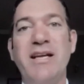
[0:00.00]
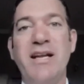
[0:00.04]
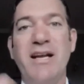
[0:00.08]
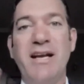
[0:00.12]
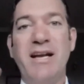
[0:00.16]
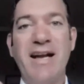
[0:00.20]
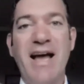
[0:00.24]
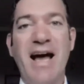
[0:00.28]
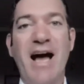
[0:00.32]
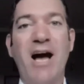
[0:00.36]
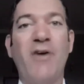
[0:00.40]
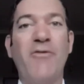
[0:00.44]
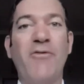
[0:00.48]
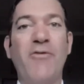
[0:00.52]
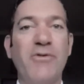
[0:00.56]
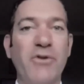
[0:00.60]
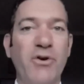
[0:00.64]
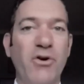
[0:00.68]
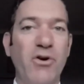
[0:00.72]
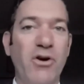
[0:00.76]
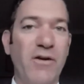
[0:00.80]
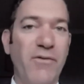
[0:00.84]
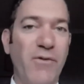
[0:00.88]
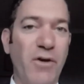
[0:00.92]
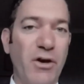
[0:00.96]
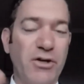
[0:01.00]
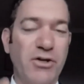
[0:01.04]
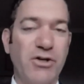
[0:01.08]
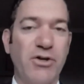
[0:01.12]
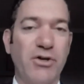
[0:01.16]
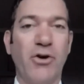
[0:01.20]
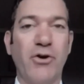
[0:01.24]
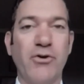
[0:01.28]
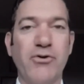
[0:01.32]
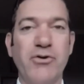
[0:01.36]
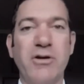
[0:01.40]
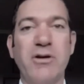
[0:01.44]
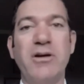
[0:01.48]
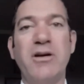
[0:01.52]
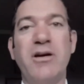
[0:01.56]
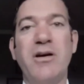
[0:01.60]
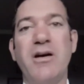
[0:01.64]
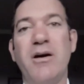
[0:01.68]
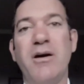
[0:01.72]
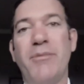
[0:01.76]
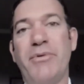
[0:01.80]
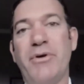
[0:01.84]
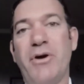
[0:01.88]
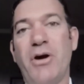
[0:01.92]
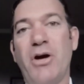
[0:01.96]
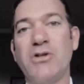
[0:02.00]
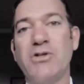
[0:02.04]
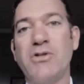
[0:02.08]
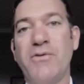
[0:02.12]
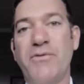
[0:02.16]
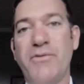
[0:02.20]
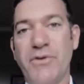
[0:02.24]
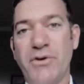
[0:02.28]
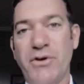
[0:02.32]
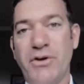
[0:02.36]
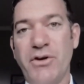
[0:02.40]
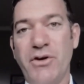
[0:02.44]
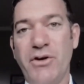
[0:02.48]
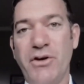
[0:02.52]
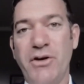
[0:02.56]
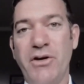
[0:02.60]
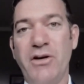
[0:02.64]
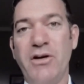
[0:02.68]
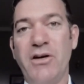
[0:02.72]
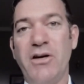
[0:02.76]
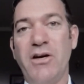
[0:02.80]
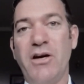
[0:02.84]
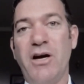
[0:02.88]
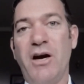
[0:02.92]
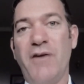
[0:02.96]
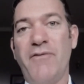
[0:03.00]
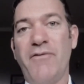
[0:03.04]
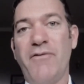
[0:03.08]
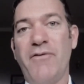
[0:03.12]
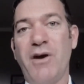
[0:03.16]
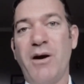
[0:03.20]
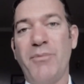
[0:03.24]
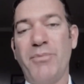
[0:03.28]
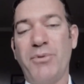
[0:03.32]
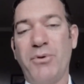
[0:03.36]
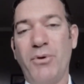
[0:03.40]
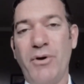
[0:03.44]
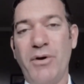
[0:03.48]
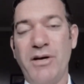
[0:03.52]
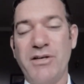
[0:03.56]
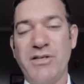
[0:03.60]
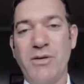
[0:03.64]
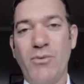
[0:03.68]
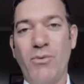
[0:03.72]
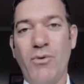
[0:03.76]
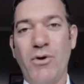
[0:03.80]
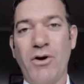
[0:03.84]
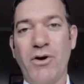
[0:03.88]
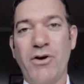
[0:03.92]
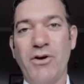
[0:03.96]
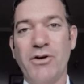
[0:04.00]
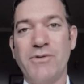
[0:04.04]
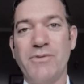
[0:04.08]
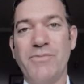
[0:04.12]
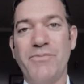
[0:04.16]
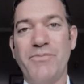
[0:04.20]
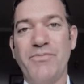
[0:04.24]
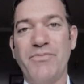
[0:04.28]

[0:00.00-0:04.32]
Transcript: it now for the good of our children, but also for the good of our employees and workers.